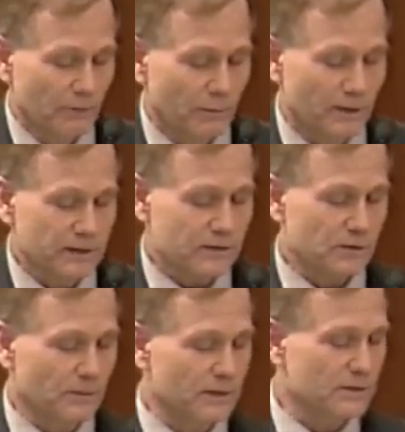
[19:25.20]
With
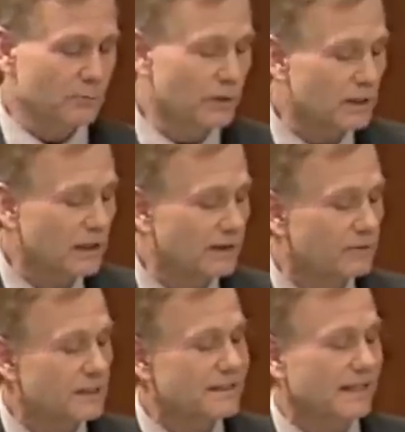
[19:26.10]
instruments, we can even
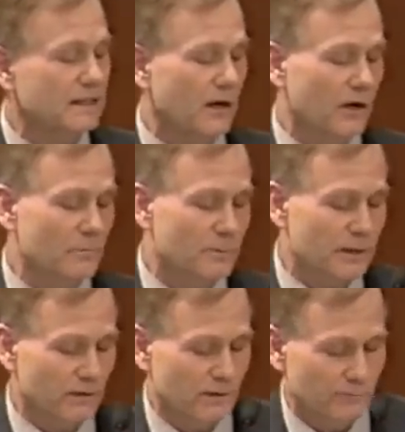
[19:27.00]
detect the
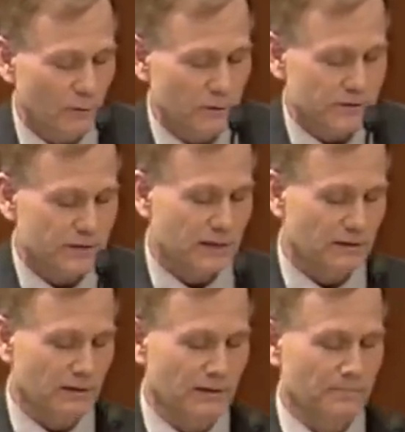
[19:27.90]
heartbeat on the vocal
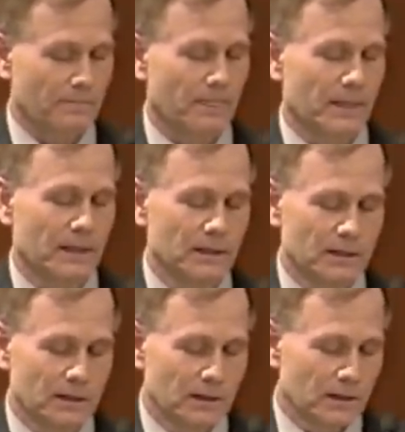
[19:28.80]
signal.
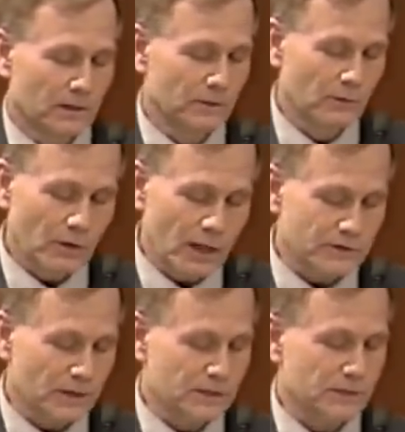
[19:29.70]

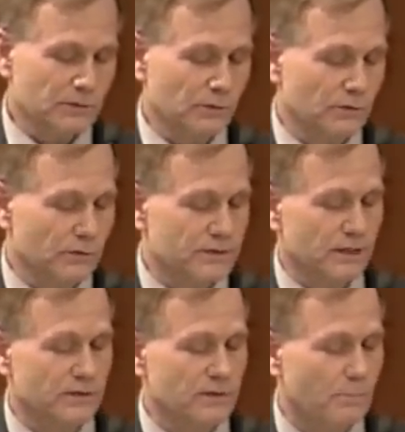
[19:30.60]
Neurologic disorders
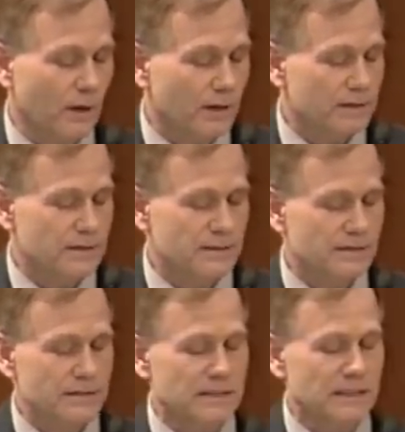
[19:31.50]
such as Parkinson's
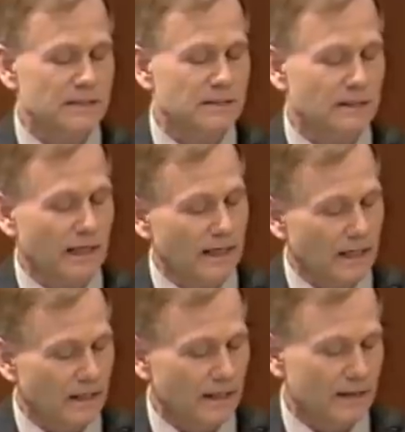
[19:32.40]
disease, A
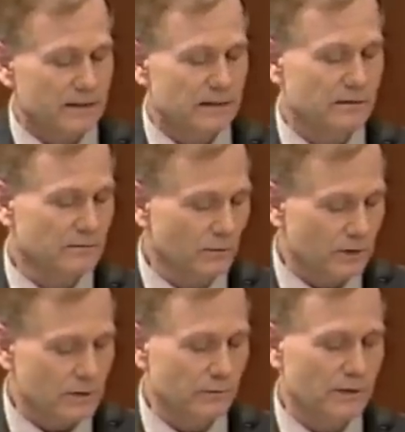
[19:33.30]
L S, known
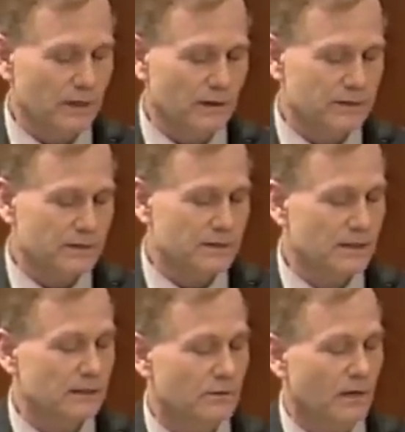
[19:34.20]
as Lou Gehrig's
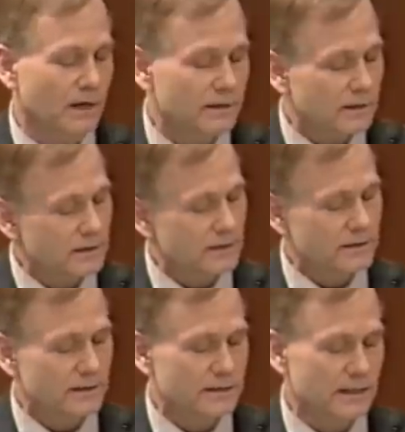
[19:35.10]
disease, or Huntington's
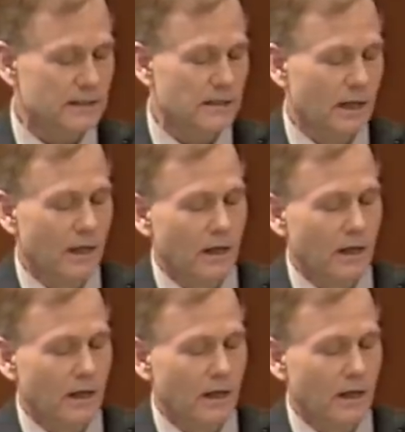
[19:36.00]
disease,